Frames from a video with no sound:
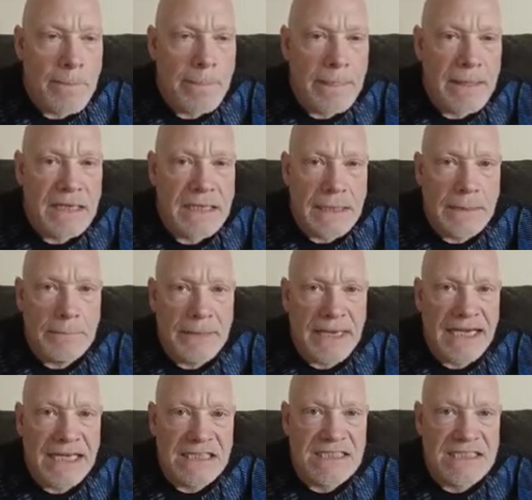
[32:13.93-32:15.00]
Get back in
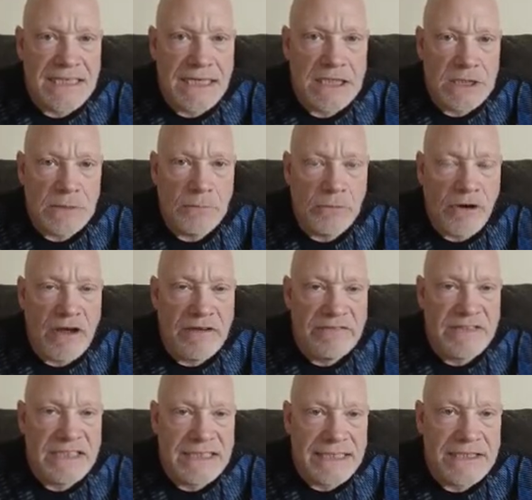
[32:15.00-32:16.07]
session profit.
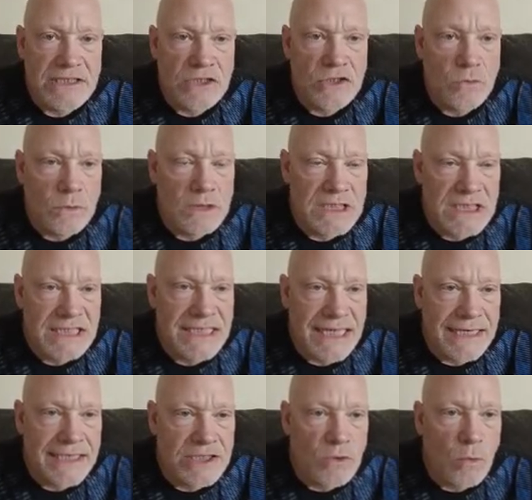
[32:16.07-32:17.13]
That's a 20. That is a
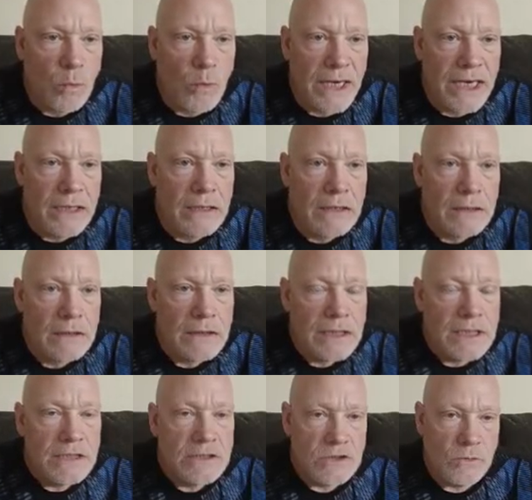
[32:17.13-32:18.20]
win.
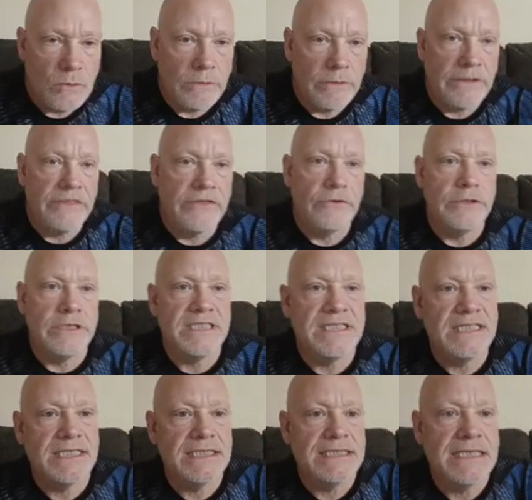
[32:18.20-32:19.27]
So we're at
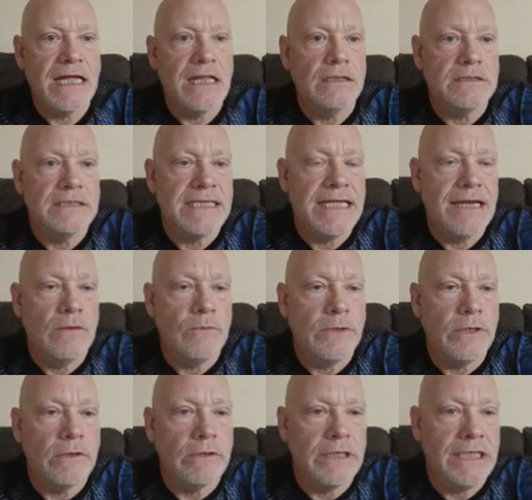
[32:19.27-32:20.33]
$36 now. We are
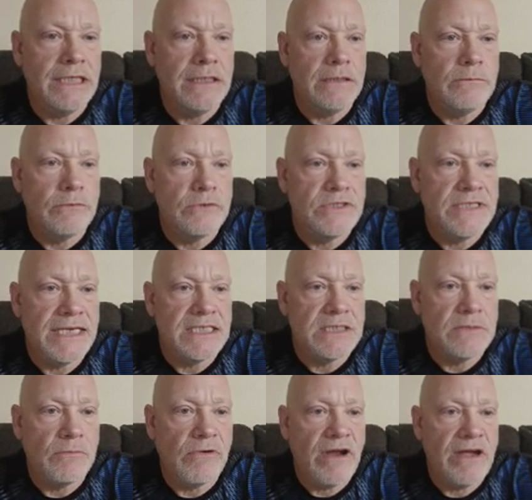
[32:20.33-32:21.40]
in a session
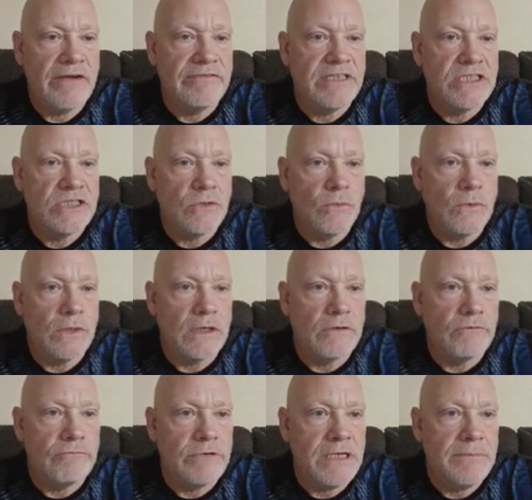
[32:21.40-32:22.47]
profit. So we're going to
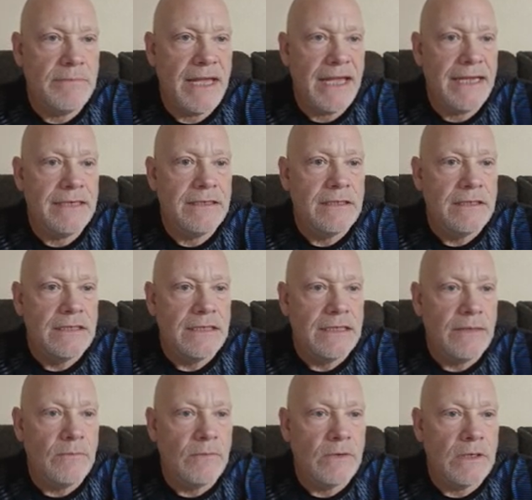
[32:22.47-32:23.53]
rebet. We're
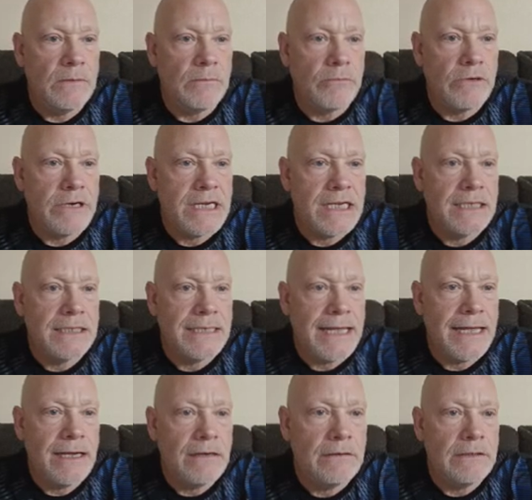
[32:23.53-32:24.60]
going to break it
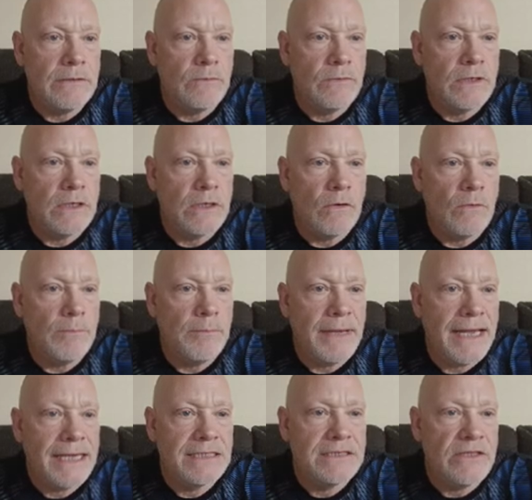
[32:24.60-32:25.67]
down, and we're going to go back
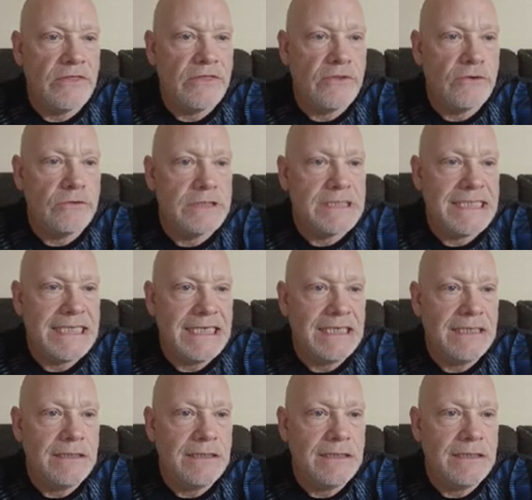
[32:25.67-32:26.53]
to 13.